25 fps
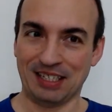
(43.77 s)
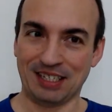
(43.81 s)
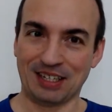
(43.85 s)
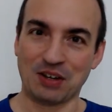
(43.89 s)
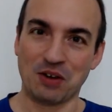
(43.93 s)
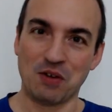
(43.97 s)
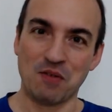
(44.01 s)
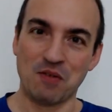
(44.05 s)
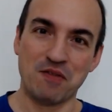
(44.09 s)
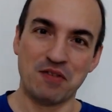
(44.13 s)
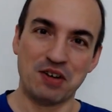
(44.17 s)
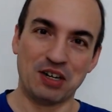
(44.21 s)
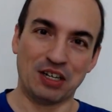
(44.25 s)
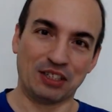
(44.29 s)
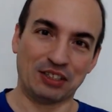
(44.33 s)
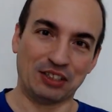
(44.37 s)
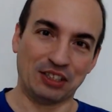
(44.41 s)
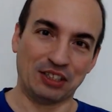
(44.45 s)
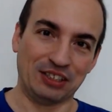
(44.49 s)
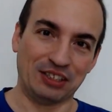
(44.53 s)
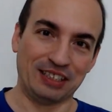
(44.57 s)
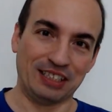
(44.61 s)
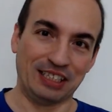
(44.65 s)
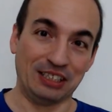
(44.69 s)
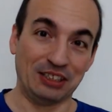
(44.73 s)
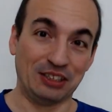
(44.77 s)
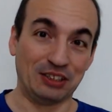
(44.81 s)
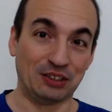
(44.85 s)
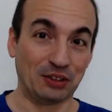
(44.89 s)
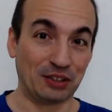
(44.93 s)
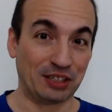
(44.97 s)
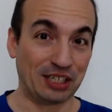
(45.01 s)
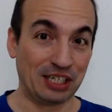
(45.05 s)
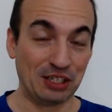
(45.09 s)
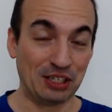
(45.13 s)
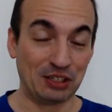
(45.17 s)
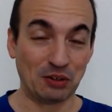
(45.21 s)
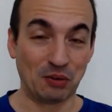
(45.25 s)
converted into
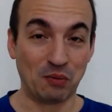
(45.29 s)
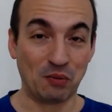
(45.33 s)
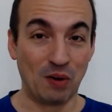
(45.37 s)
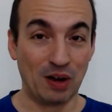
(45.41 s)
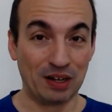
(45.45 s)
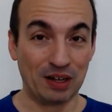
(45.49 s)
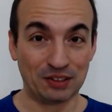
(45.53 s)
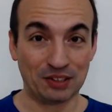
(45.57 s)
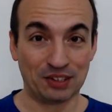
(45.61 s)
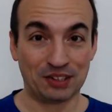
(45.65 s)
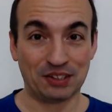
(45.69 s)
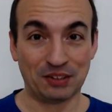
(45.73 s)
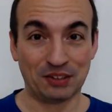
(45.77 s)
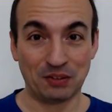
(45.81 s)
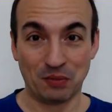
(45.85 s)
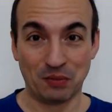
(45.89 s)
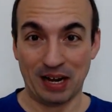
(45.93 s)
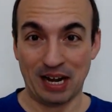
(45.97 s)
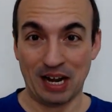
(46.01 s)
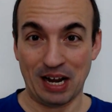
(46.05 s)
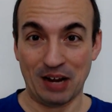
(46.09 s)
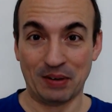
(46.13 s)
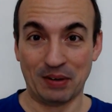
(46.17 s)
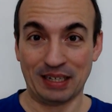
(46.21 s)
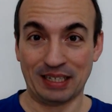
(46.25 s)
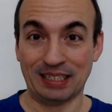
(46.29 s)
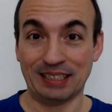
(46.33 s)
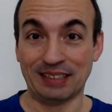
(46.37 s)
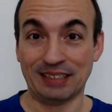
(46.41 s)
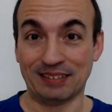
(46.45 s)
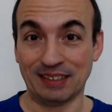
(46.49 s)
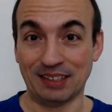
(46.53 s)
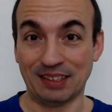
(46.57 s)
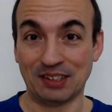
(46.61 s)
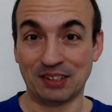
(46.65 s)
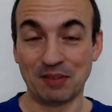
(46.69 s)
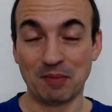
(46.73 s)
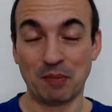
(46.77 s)
keto ones whenever
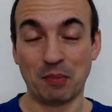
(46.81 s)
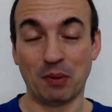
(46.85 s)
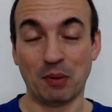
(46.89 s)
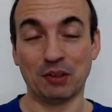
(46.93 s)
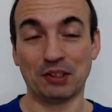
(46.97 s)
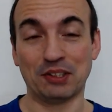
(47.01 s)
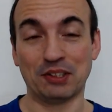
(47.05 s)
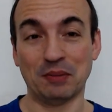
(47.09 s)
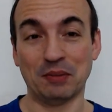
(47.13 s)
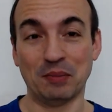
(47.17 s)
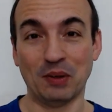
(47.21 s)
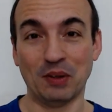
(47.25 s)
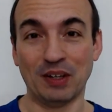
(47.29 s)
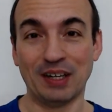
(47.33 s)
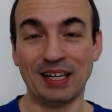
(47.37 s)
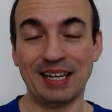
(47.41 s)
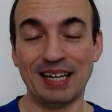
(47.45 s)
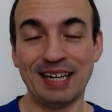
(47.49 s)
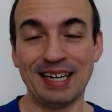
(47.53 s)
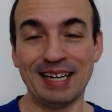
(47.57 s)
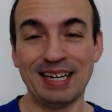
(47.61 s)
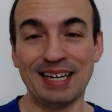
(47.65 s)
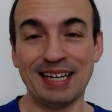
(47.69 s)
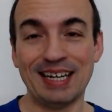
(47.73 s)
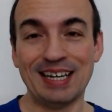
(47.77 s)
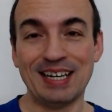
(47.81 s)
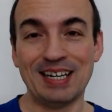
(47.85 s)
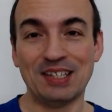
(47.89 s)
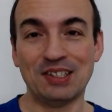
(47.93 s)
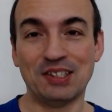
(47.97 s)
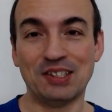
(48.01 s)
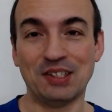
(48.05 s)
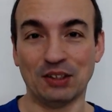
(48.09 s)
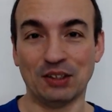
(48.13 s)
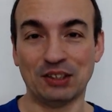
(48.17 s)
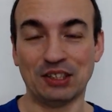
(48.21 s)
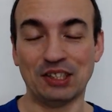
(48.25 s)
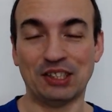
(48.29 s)
it is possible.
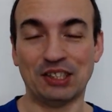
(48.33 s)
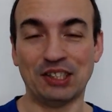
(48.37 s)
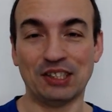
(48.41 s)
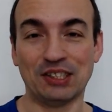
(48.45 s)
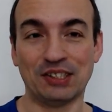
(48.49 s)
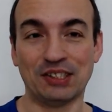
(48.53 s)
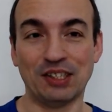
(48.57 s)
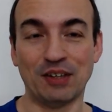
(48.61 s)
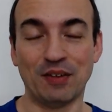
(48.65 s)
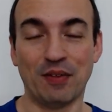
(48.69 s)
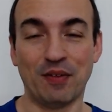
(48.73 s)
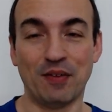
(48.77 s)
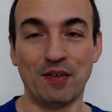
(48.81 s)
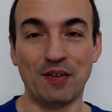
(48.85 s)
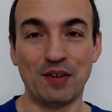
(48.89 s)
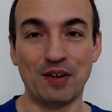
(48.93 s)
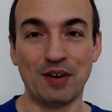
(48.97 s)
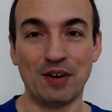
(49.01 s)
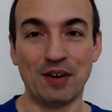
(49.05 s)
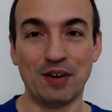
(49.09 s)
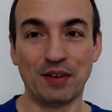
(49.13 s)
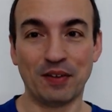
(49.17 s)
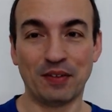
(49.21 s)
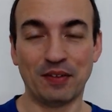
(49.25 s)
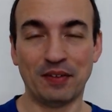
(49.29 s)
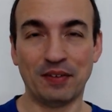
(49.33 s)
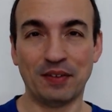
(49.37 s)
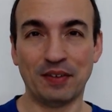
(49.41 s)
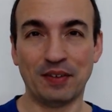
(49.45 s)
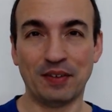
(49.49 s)
So this is the third